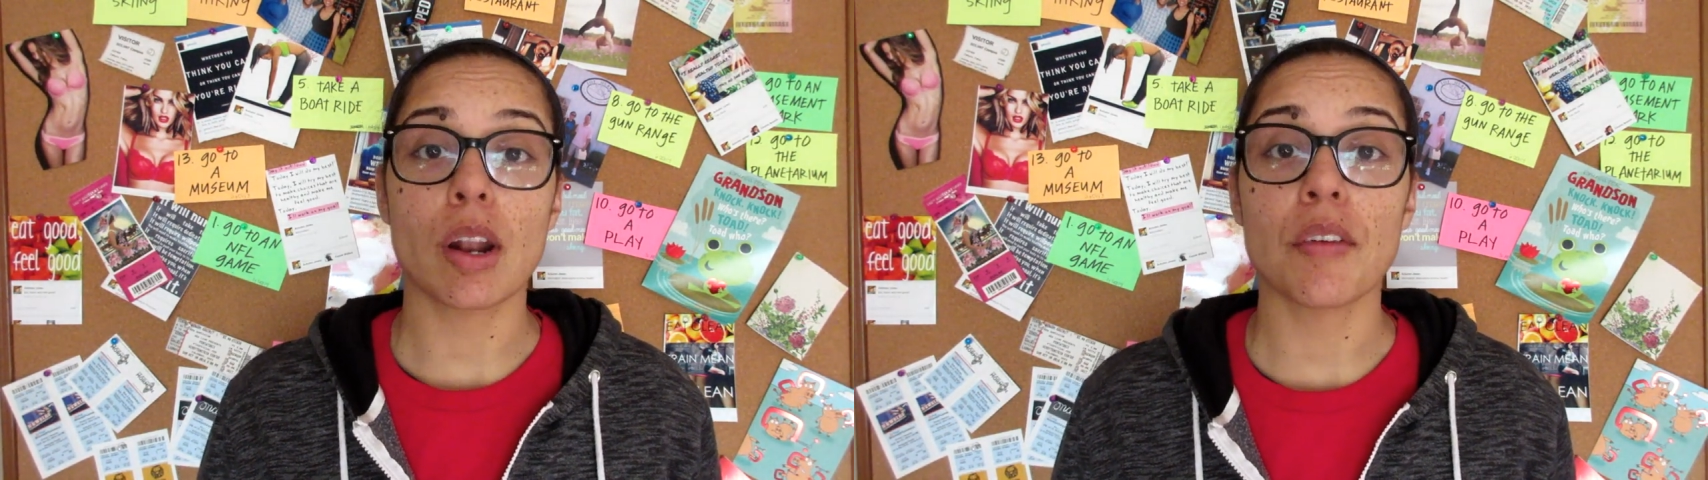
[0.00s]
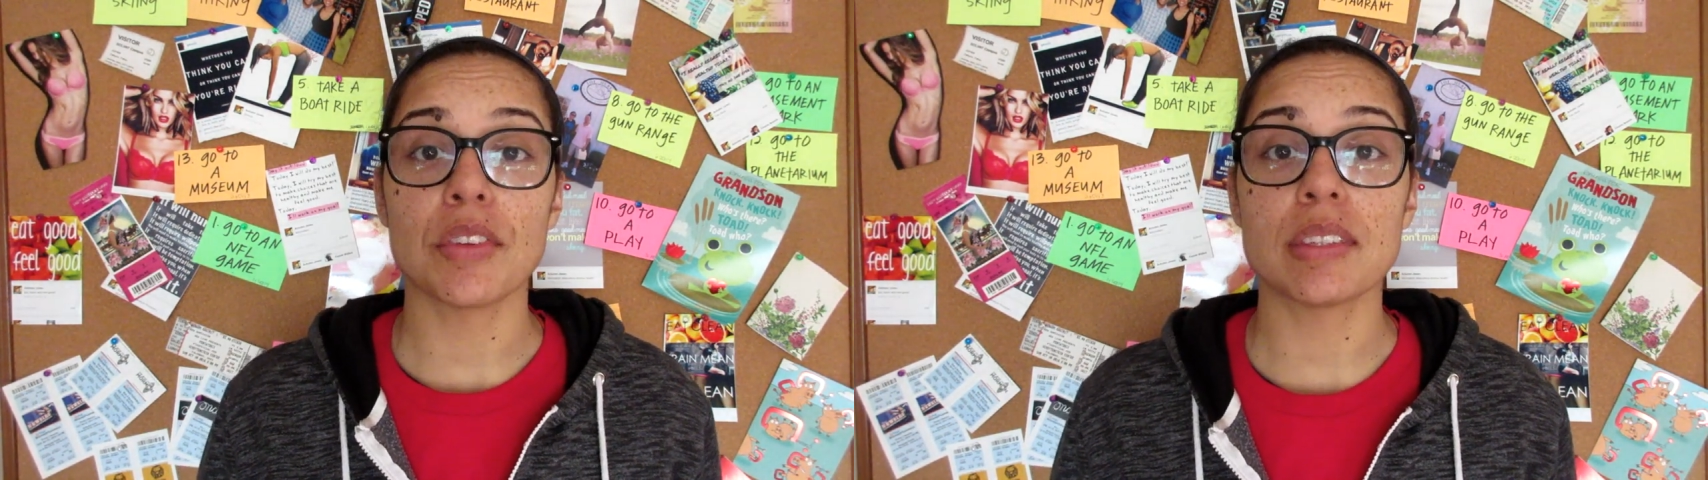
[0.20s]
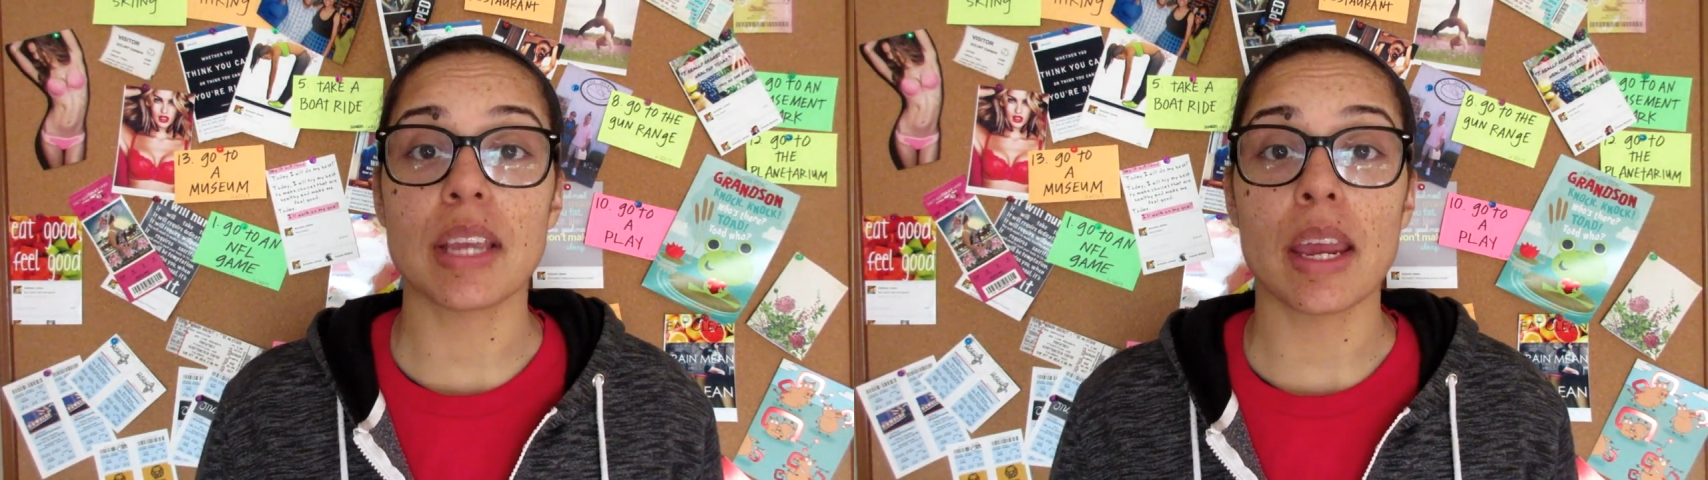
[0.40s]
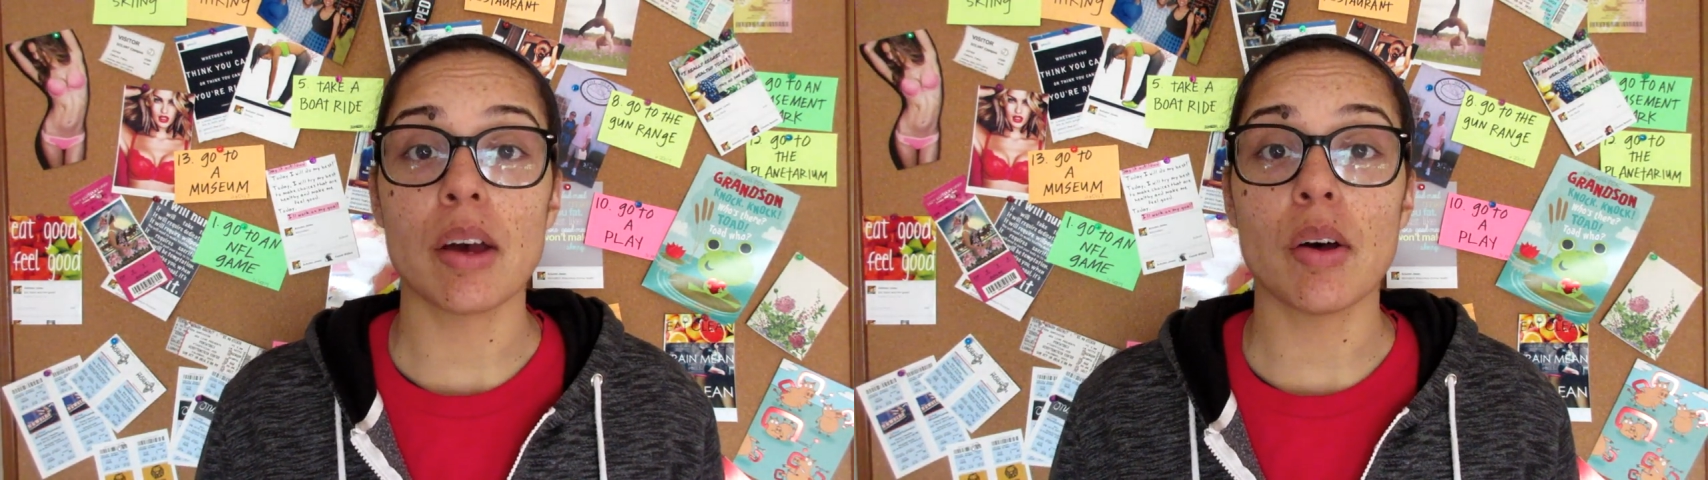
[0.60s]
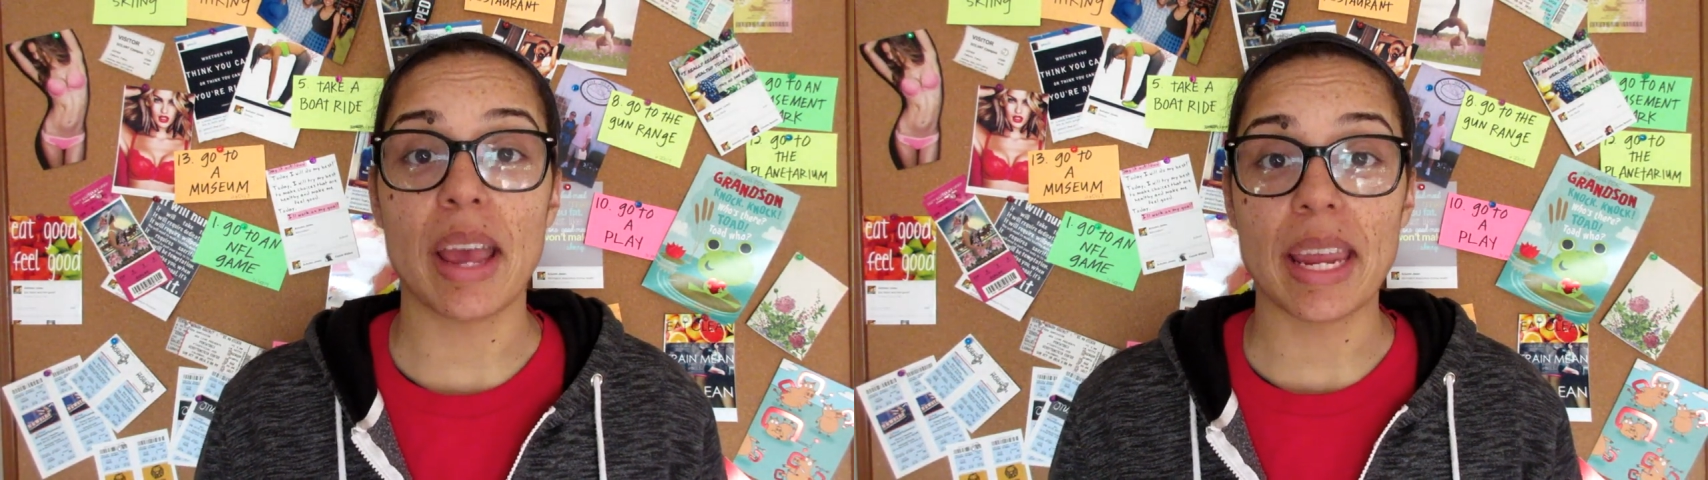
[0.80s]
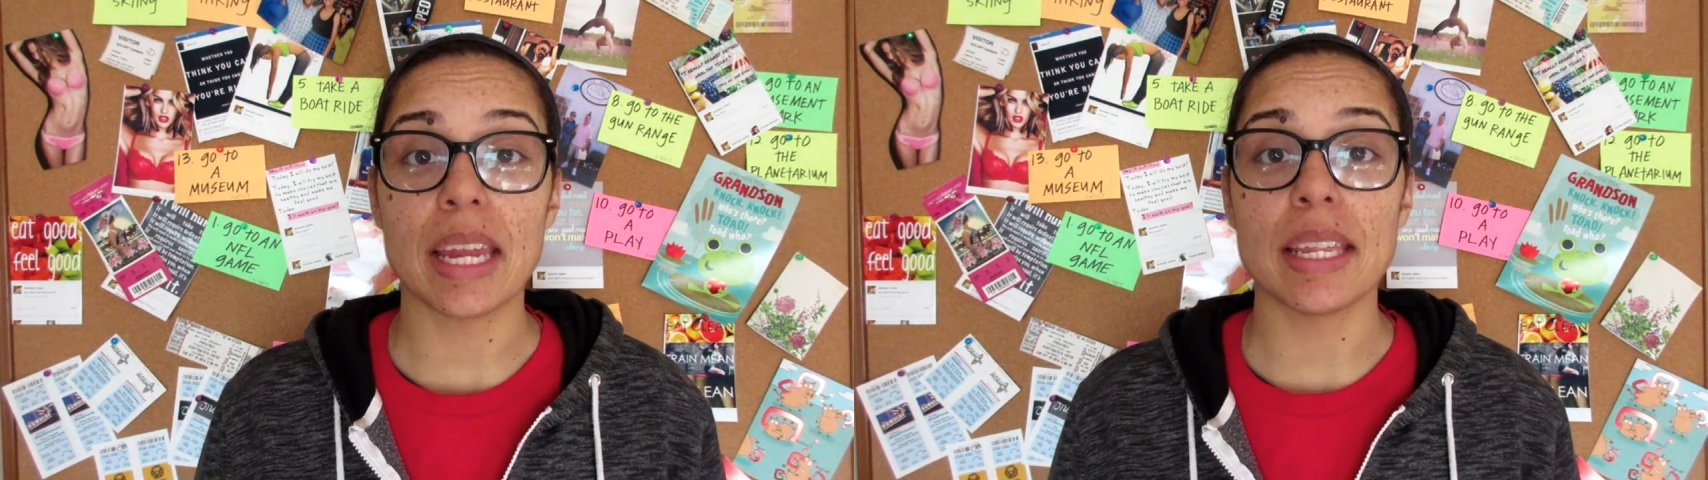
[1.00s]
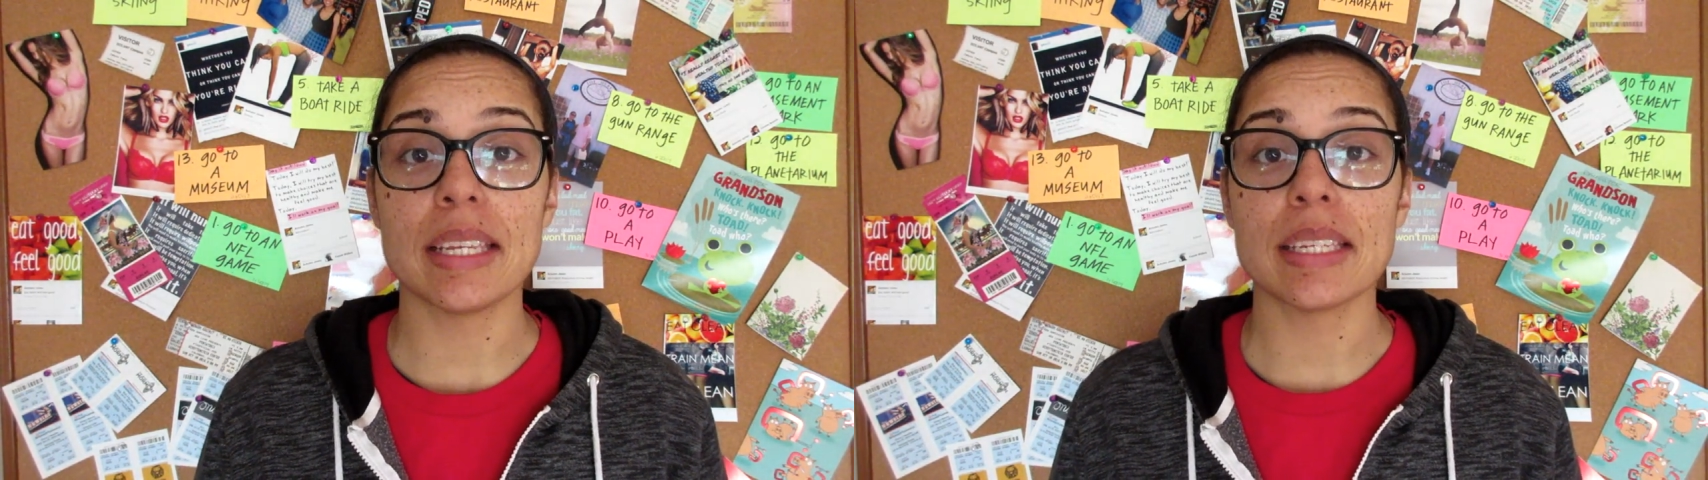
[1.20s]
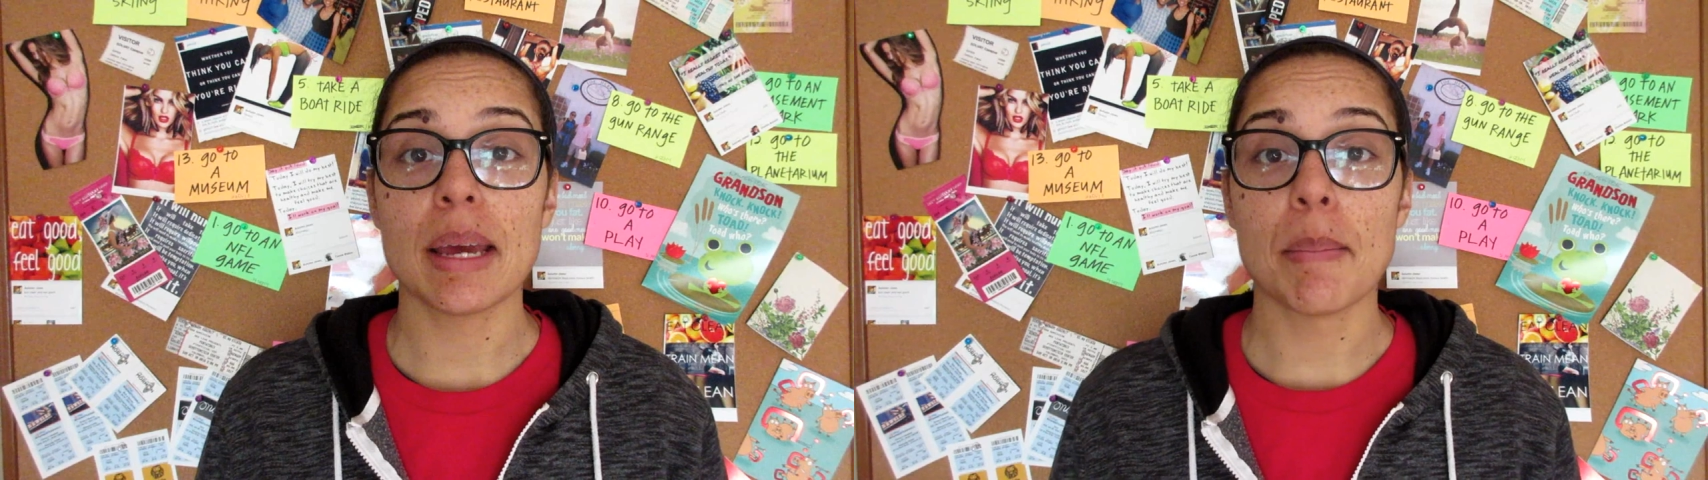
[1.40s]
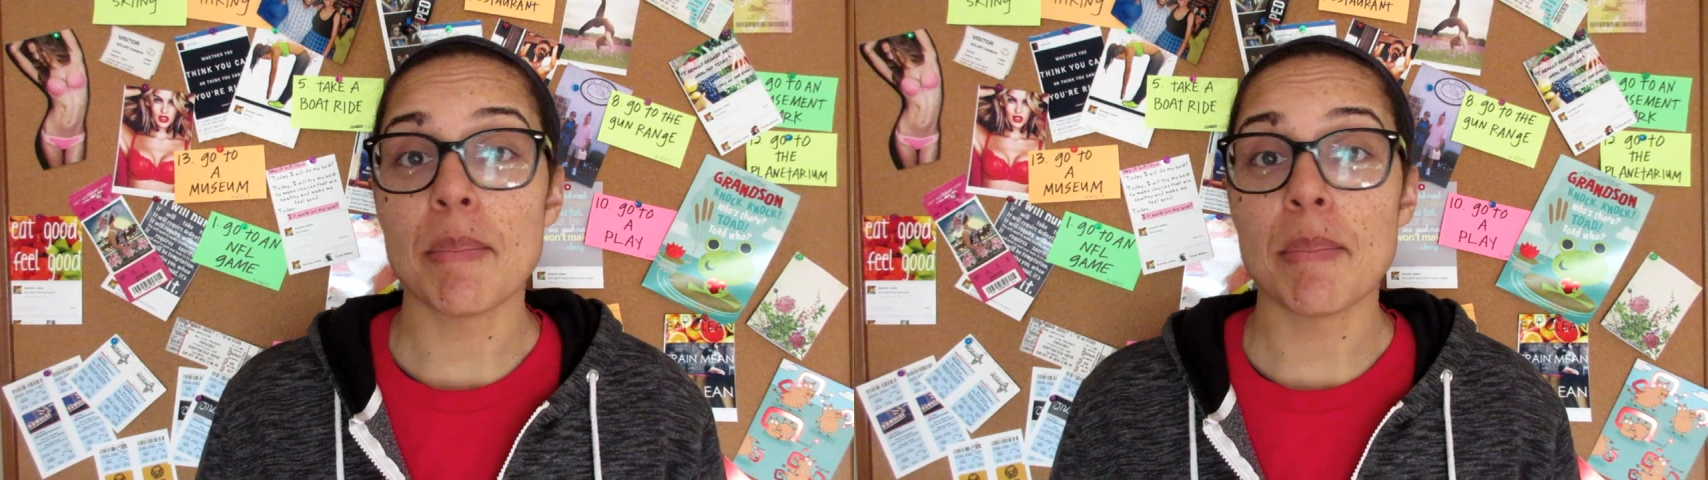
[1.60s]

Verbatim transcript: got off the scale and